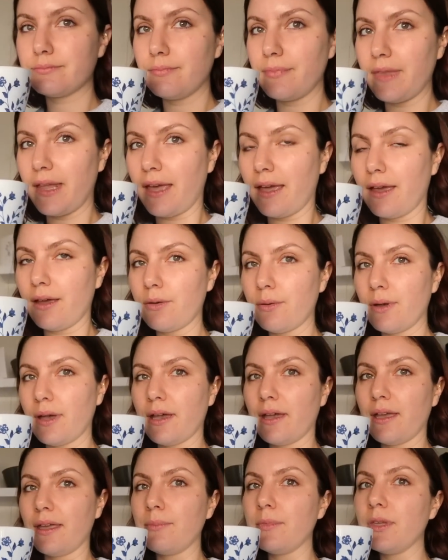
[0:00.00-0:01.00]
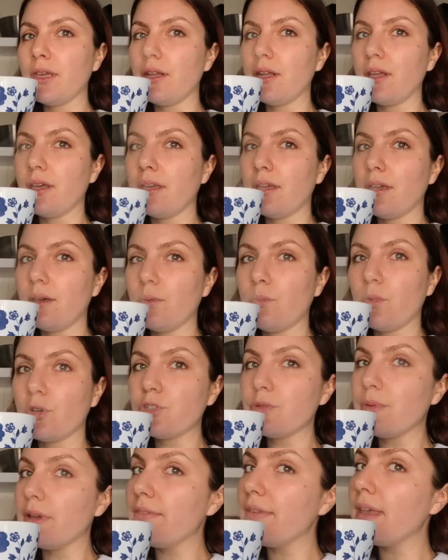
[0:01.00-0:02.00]
Now I'm gonna
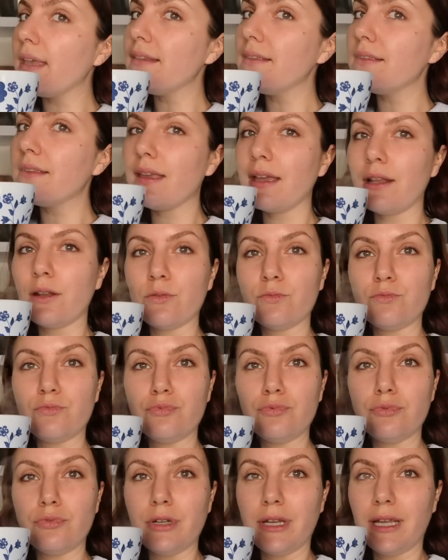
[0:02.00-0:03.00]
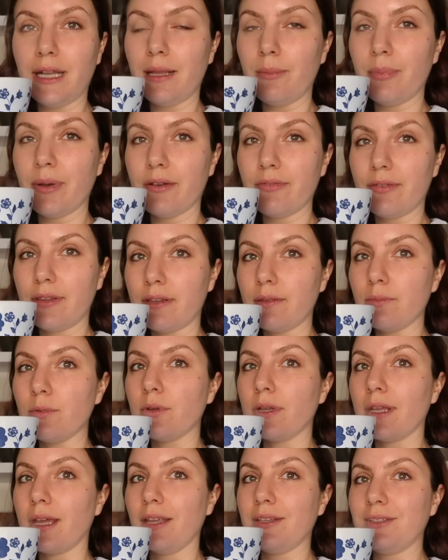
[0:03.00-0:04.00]
wash my face. I look really puffy this
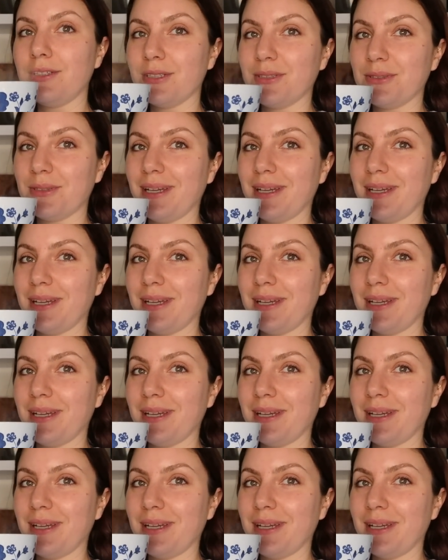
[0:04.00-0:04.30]
morning, I just